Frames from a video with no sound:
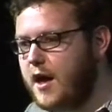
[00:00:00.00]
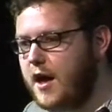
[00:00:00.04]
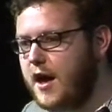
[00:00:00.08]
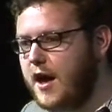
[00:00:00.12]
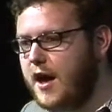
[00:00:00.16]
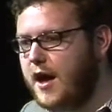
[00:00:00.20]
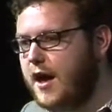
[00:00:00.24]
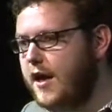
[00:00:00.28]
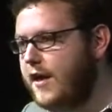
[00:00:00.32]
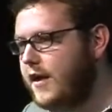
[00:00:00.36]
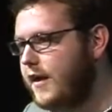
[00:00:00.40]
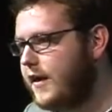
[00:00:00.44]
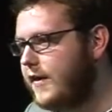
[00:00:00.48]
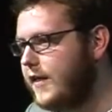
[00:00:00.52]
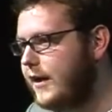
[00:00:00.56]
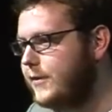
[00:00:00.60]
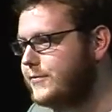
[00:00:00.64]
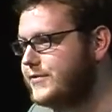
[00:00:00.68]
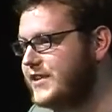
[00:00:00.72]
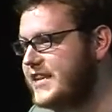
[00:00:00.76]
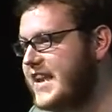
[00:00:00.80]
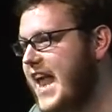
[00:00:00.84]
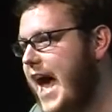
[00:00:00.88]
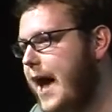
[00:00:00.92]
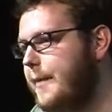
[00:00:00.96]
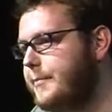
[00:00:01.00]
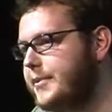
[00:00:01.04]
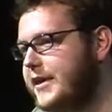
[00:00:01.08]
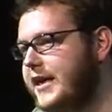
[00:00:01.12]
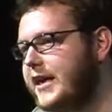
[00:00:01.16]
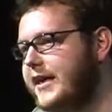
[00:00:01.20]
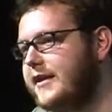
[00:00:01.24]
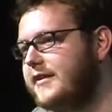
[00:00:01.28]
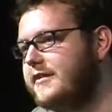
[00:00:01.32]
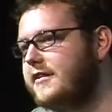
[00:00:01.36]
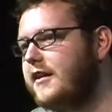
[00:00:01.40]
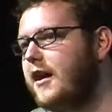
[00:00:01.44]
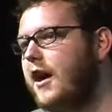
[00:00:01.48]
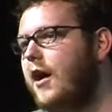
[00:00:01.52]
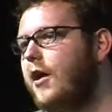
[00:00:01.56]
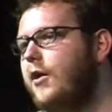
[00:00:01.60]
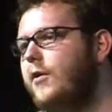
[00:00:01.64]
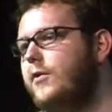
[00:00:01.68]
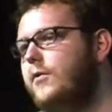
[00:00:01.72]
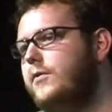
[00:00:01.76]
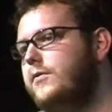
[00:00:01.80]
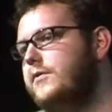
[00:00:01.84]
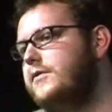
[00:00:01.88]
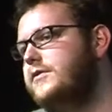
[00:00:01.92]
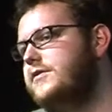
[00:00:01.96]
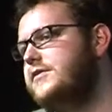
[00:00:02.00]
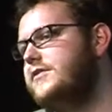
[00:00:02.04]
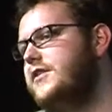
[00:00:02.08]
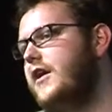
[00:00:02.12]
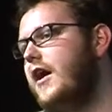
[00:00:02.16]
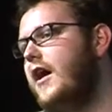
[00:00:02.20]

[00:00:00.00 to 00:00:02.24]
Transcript: That was Napkin Cove.